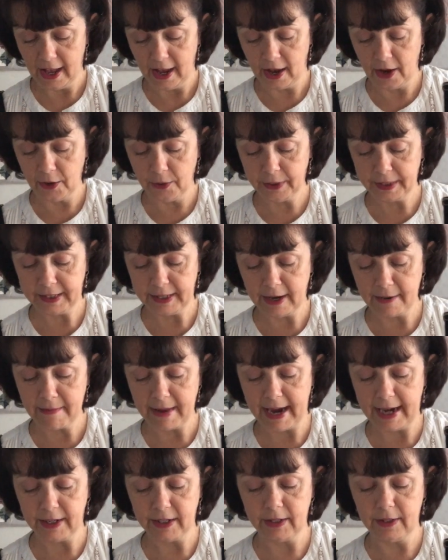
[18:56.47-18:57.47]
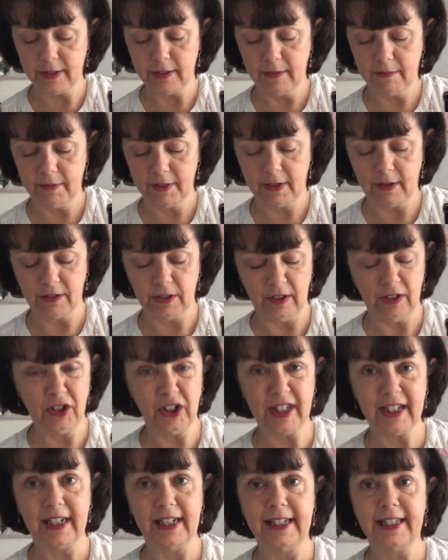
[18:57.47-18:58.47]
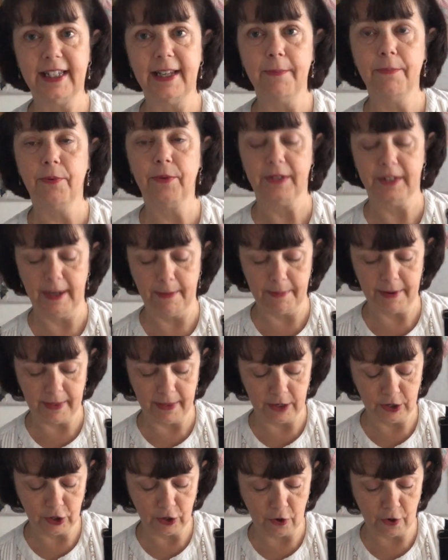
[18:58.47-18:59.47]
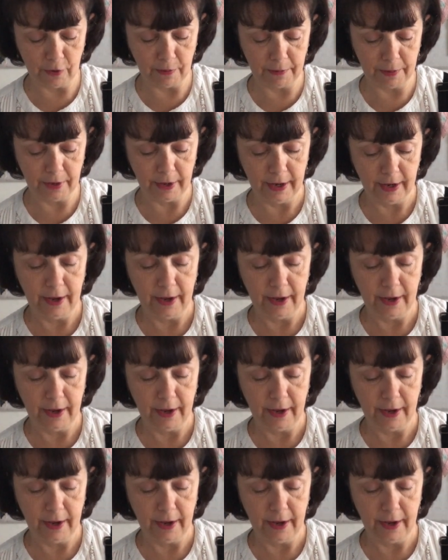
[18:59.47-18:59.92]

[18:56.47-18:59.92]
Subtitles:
I also made, so it's just a simple zip in the top.